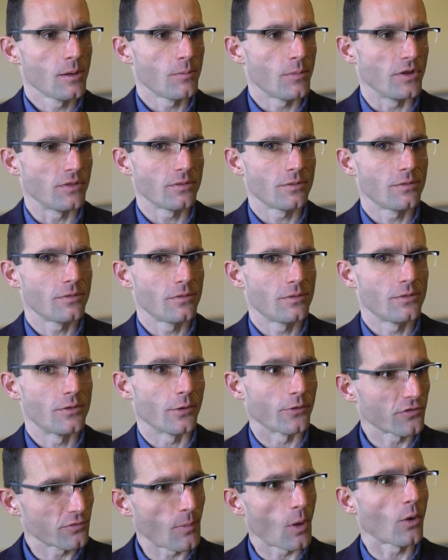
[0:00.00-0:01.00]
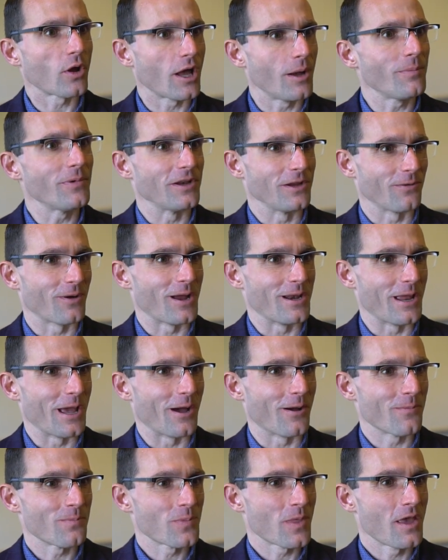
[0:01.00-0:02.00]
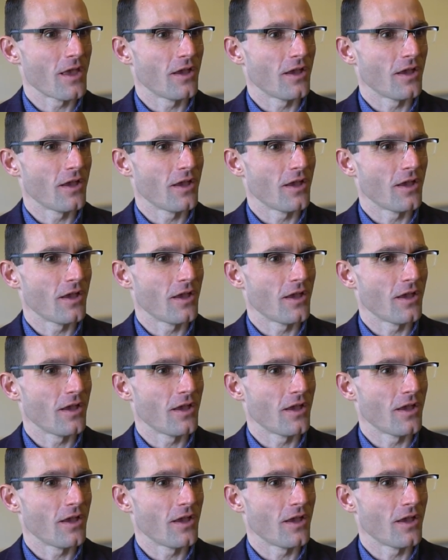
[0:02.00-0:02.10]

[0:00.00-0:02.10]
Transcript: but they're a small company right now.